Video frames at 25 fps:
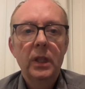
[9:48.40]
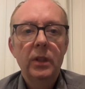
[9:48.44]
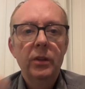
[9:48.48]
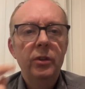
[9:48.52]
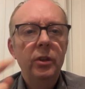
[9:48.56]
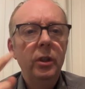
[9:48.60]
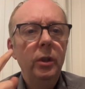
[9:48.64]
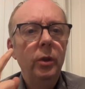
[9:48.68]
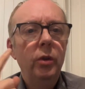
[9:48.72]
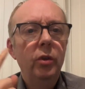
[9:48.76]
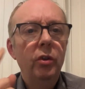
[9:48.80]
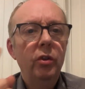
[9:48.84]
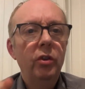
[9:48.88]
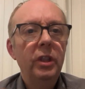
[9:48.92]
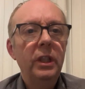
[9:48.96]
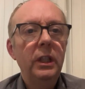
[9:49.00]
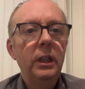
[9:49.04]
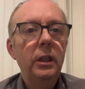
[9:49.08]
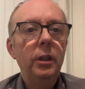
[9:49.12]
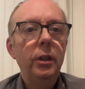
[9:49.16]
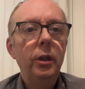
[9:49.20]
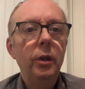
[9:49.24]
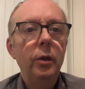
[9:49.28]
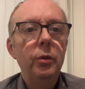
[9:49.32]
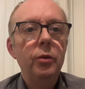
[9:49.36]
Do you see
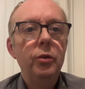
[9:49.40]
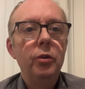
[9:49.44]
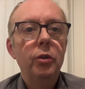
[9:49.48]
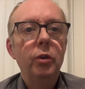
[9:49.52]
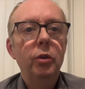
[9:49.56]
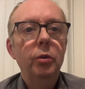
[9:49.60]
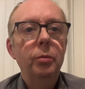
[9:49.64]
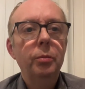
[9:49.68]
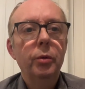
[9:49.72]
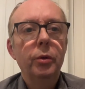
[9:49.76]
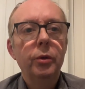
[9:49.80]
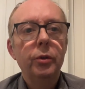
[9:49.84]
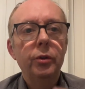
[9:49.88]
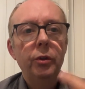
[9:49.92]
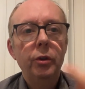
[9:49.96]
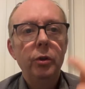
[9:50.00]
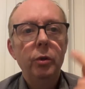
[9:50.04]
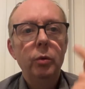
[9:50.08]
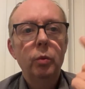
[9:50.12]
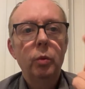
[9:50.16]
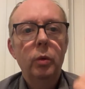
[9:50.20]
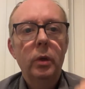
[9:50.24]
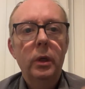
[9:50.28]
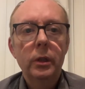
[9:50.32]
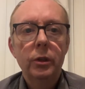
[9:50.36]
YouTube or do
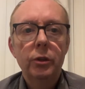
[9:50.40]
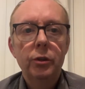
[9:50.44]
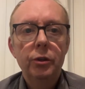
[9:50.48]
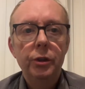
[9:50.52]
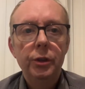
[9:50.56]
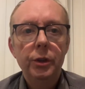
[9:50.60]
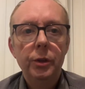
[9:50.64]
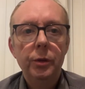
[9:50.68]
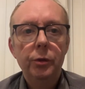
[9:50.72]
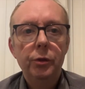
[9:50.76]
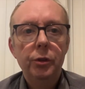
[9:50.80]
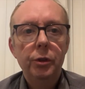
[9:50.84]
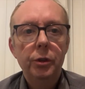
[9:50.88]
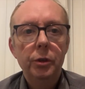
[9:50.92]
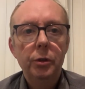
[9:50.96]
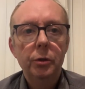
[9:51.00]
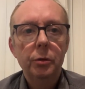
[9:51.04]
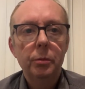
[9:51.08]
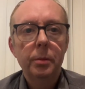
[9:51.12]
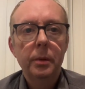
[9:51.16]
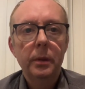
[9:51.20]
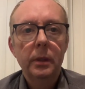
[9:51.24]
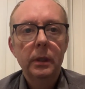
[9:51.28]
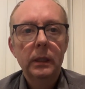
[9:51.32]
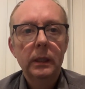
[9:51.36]
you watch
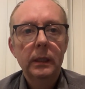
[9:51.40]
YouTube?